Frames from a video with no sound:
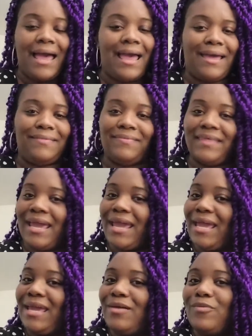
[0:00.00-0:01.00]
And
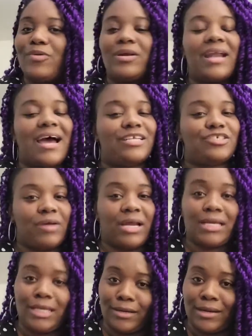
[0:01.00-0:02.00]
they were not trying
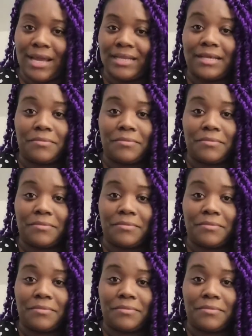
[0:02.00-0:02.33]
to hear that.